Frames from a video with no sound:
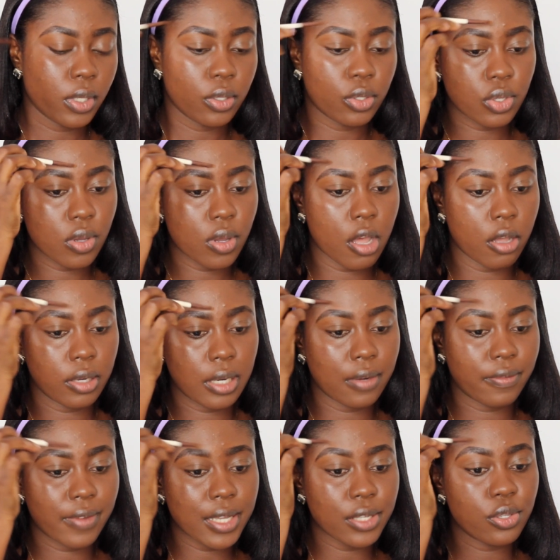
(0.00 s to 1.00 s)
So I'd
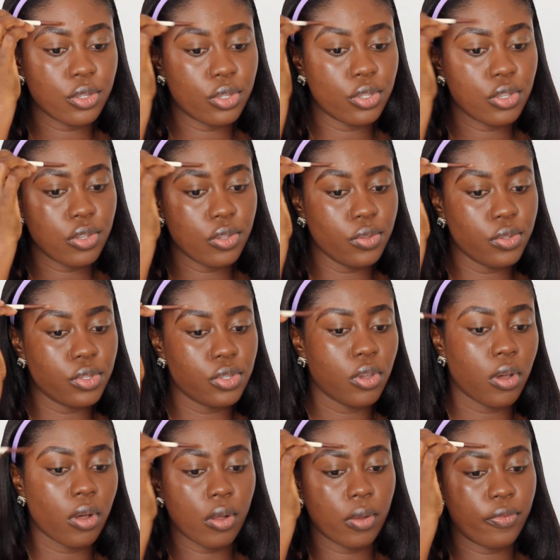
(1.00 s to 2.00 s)
advise you to use
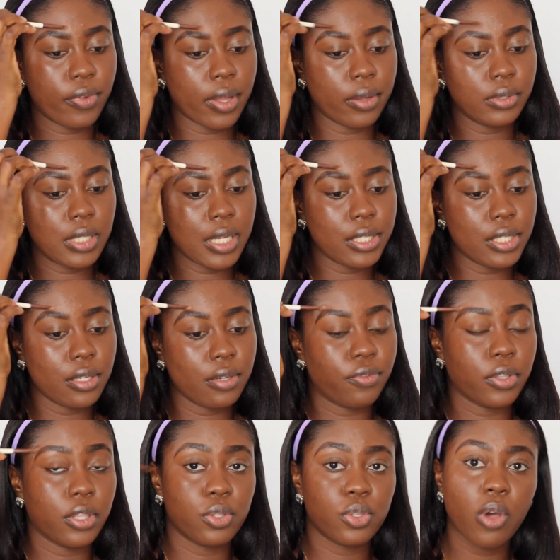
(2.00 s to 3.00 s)
your foundation
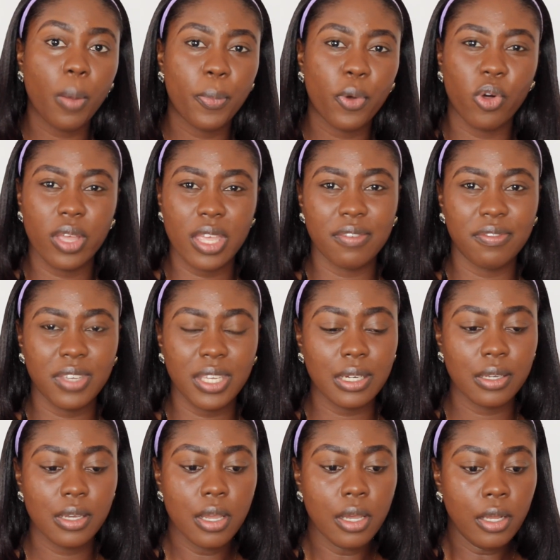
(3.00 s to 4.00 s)
for the top, or
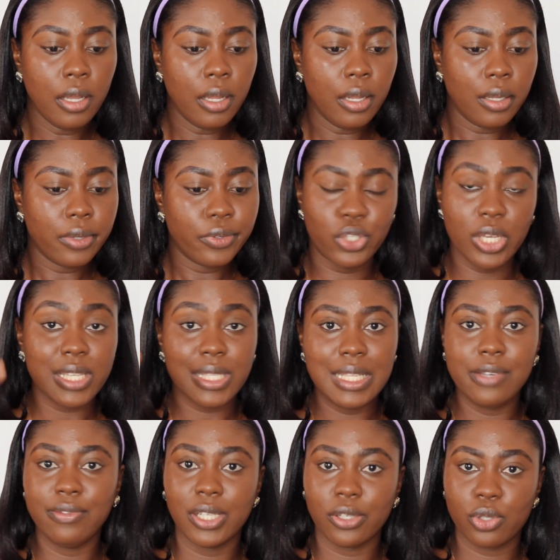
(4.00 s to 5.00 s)
even just
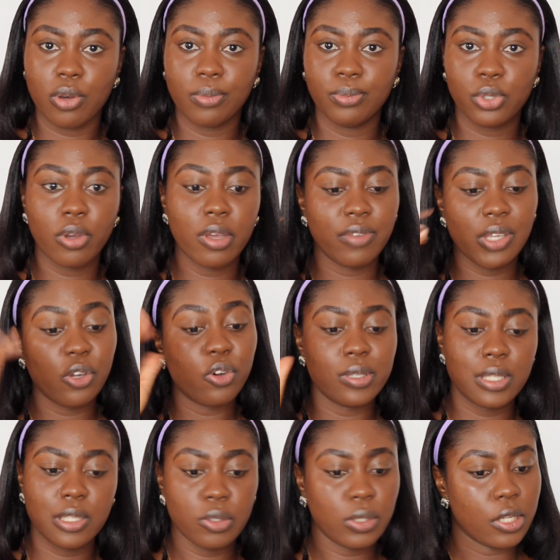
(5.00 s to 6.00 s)
leave the top. Don't even
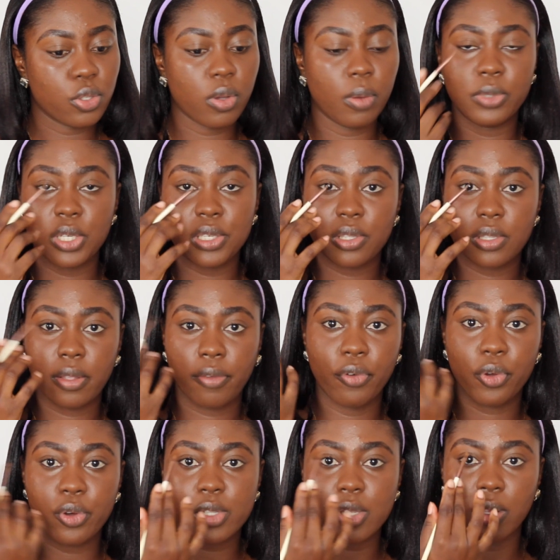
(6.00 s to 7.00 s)
conceal the top, just
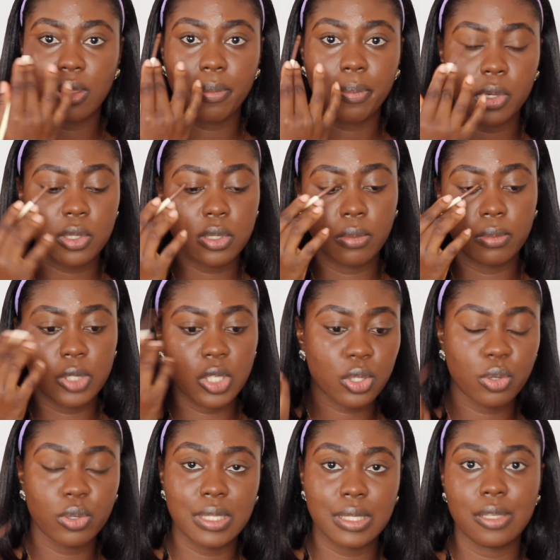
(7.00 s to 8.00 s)
focus on the bottom,
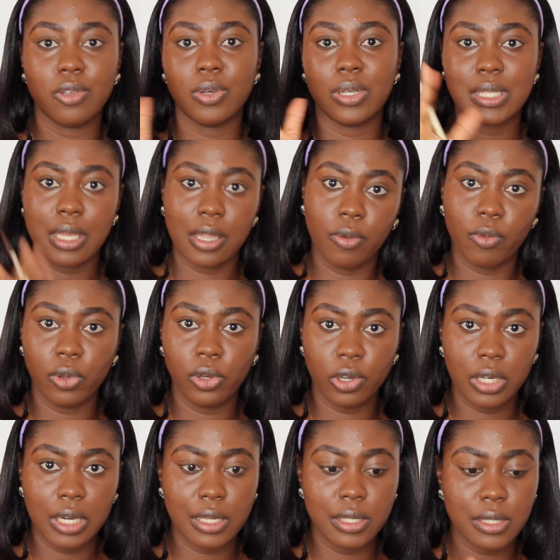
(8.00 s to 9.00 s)
just conceal it, and it will
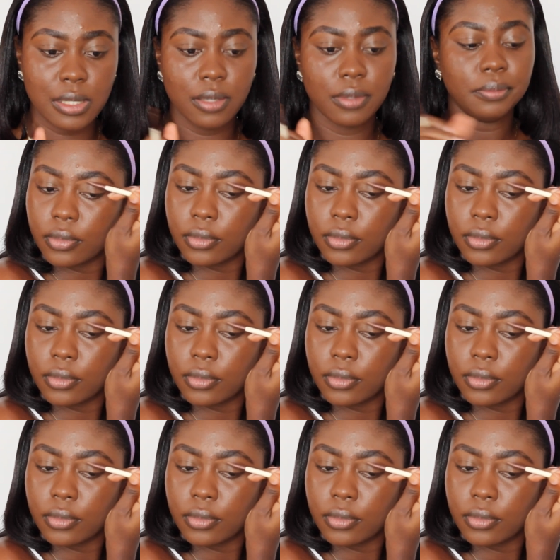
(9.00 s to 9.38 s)
look nice.